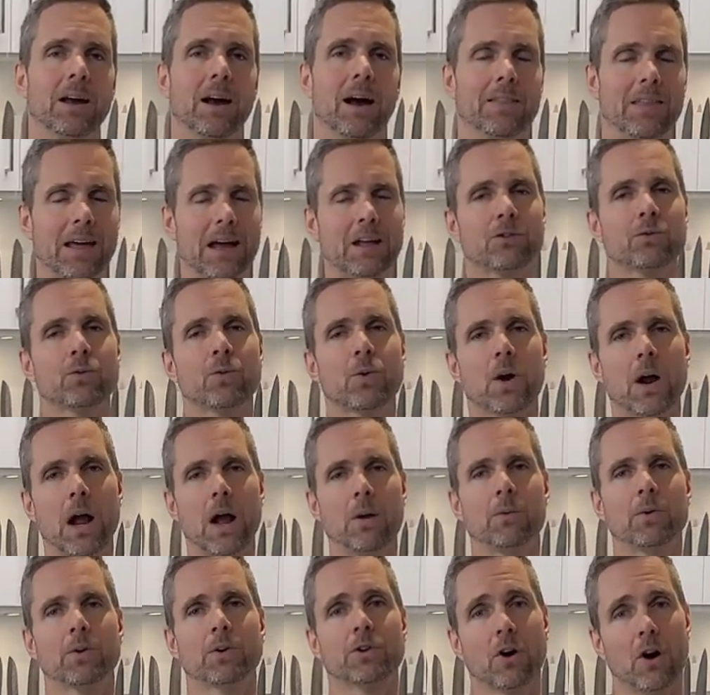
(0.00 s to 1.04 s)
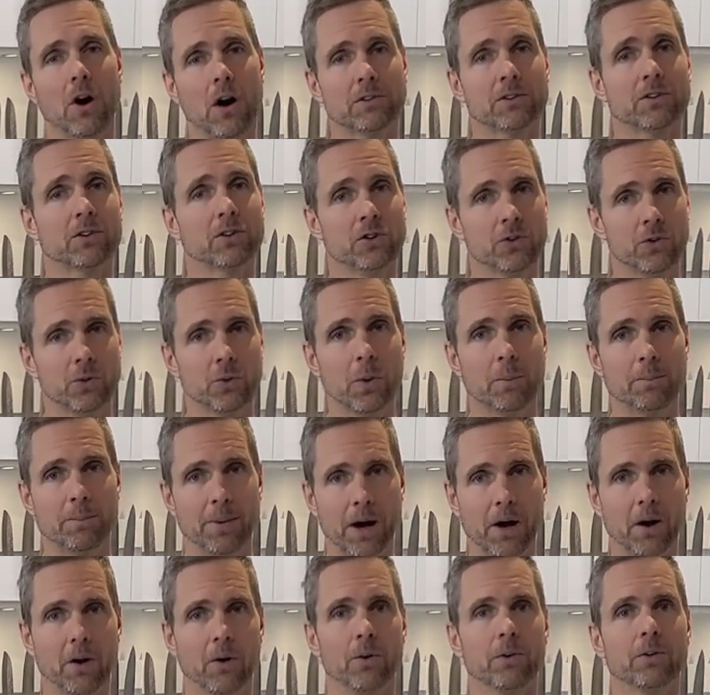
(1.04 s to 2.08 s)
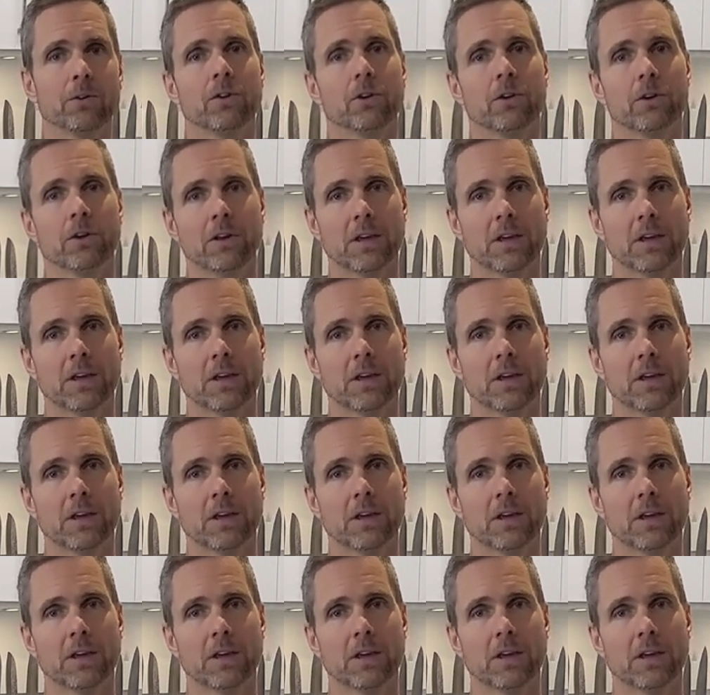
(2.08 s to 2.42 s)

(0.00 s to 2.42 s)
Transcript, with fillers: And that's where I would talk to you about